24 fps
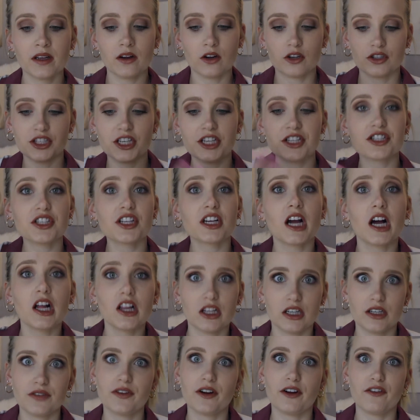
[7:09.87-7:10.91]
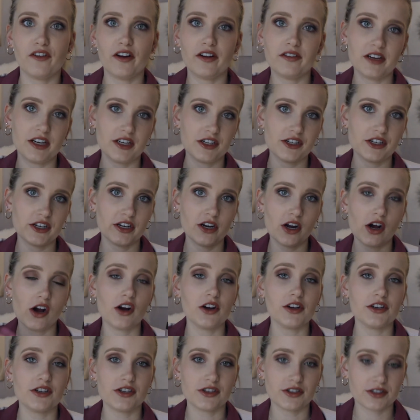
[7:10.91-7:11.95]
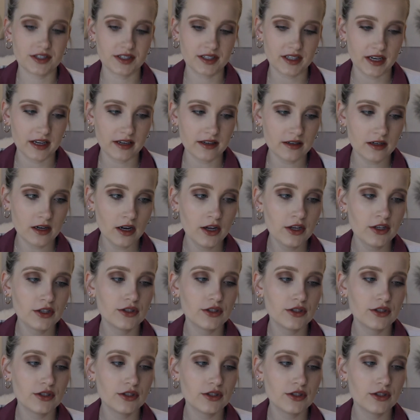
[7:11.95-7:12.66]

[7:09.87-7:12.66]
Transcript: or change the color of your foundation on your skin.